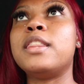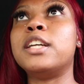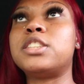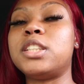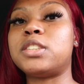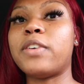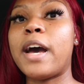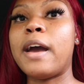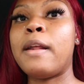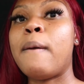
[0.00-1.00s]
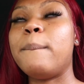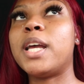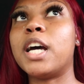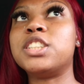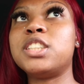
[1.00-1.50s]
then she's fine
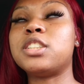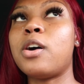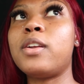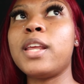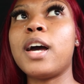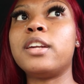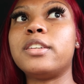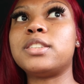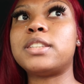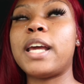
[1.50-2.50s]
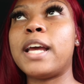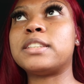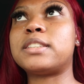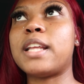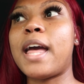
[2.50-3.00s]
because she totally
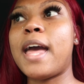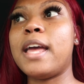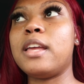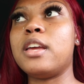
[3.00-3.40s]
understands that,